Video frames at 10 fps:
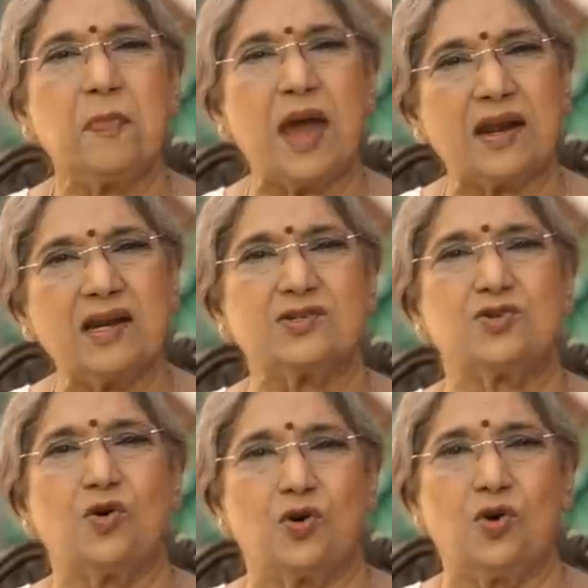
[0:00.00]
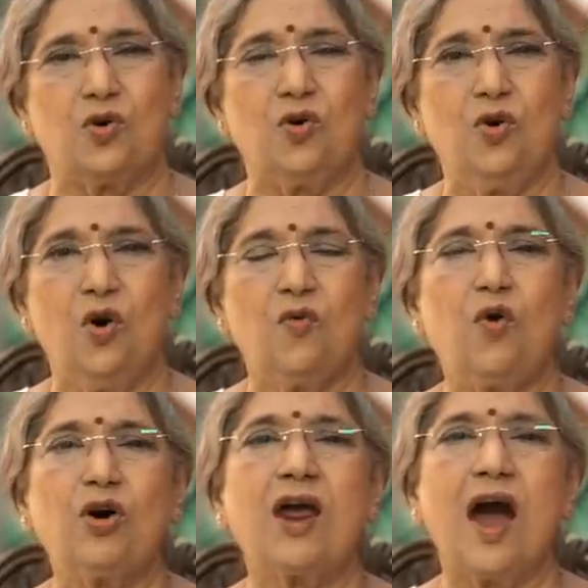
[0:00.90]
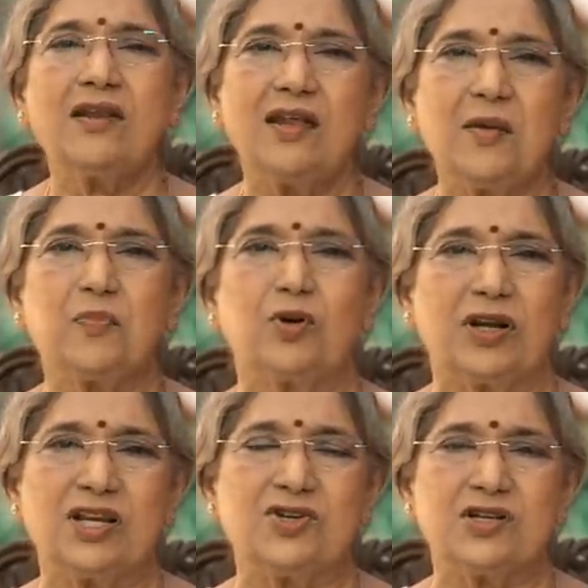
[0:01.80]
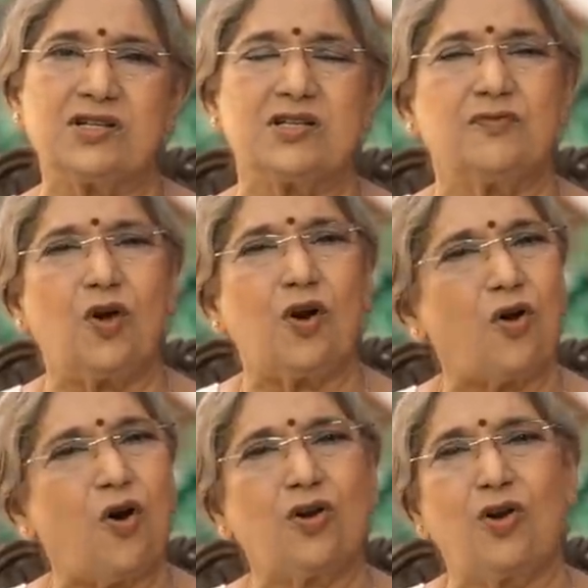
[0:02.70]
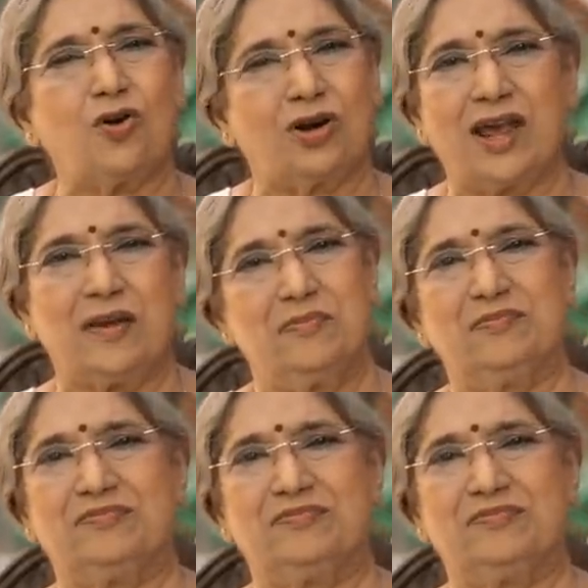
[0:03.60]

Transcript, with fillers: parents don't know what are their potentials for long, long time.